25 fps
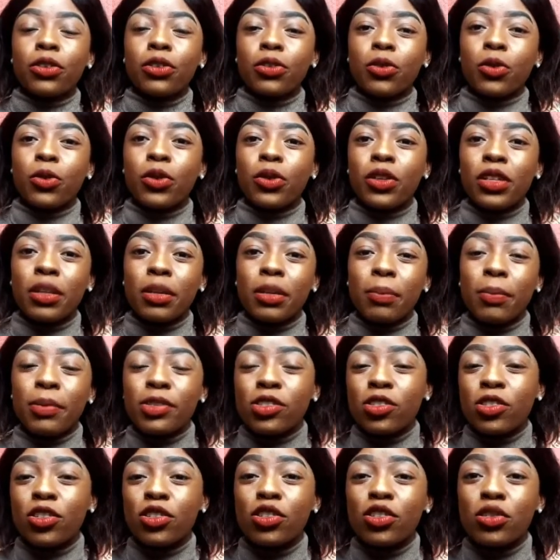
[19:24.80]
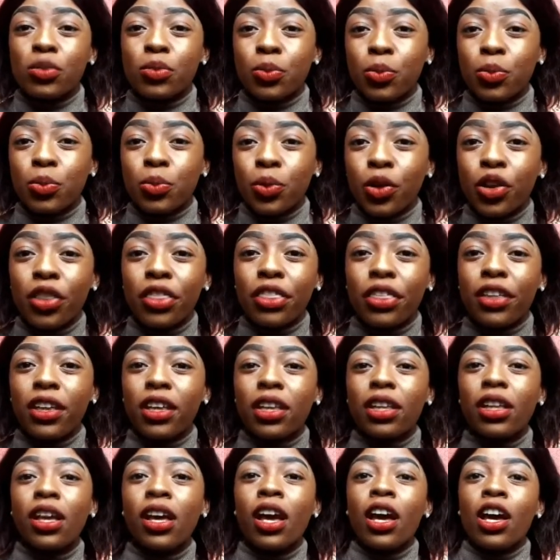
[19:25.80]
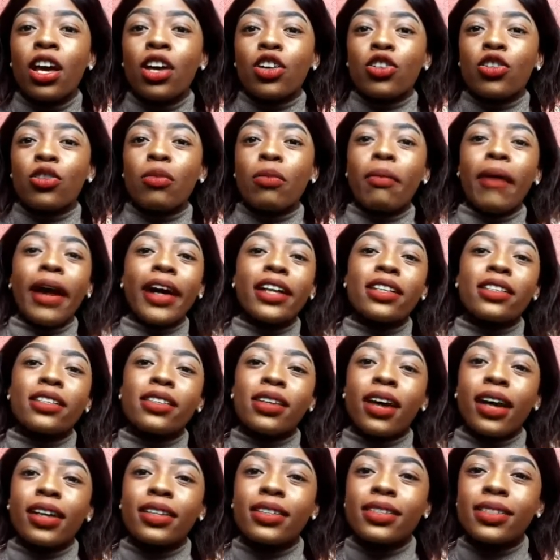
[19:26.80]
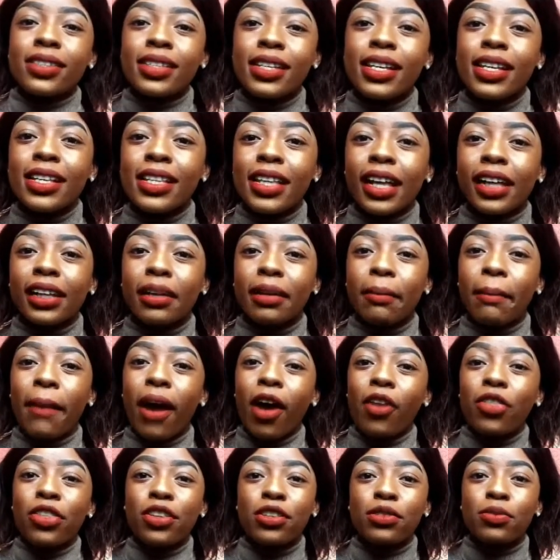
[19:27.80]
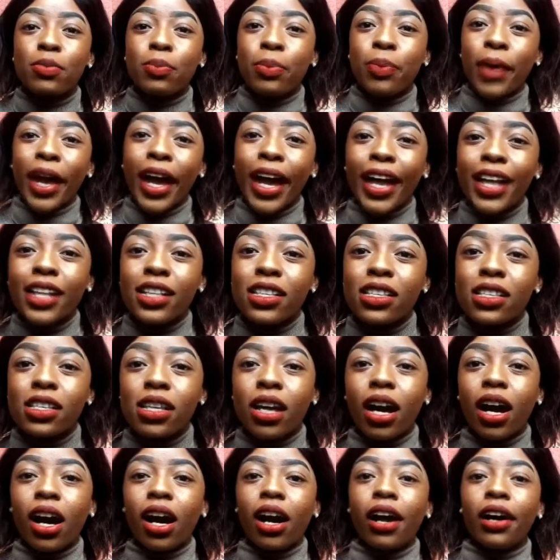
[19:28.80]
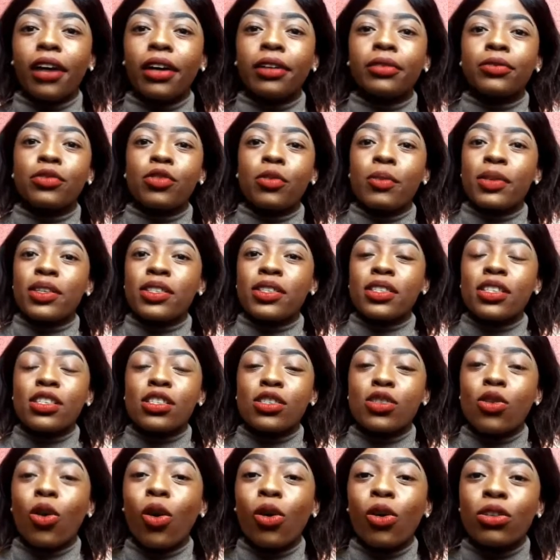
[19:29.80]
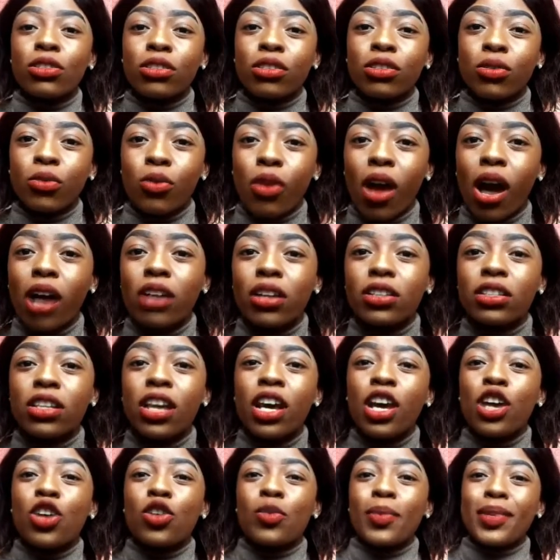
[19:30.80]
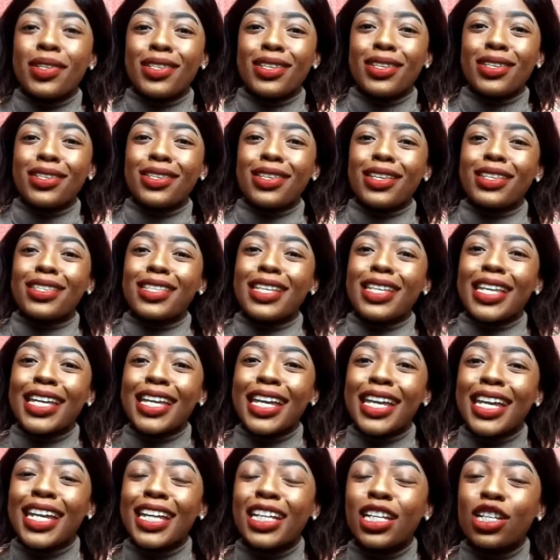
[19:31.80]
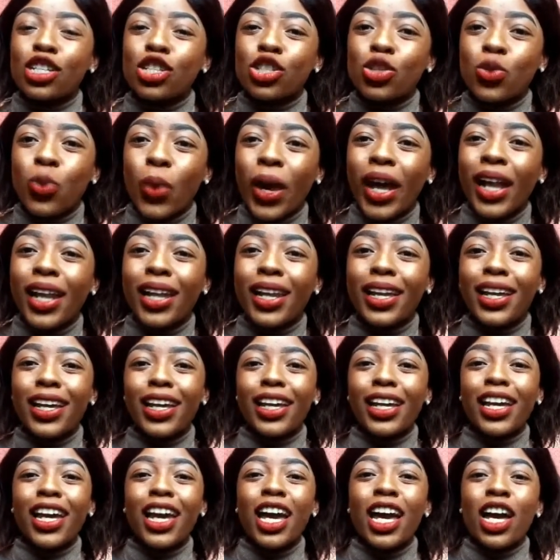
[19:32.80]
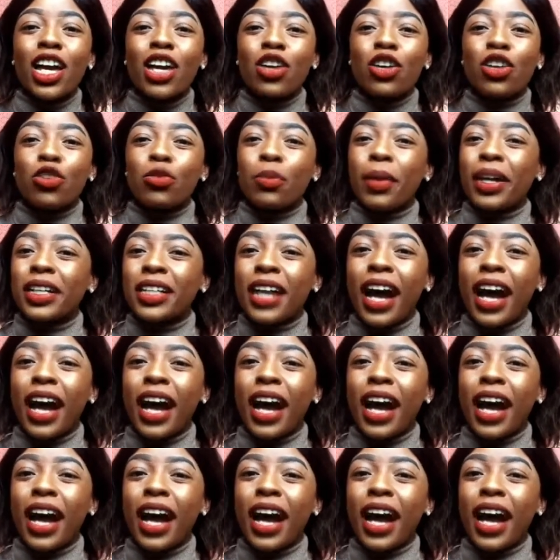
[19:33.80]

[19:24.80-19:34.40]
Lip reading: and the person is breathing. You might see that the mouth is bent. You may see sores around. You may see the skin is swelling. You might have